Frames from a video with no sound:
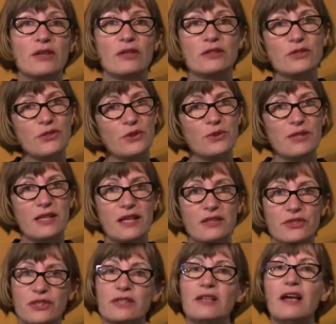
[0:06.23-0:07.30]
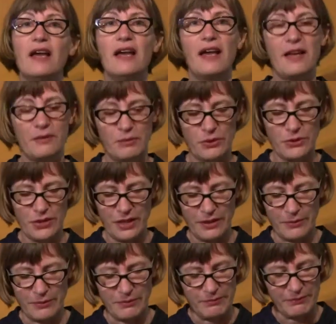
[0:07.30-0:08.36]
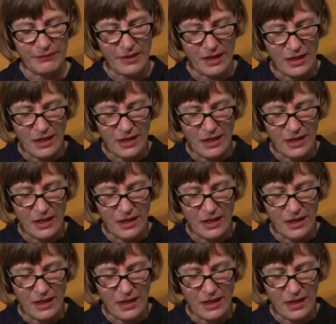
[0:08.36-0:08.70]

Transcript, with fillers: Art Association and Museum.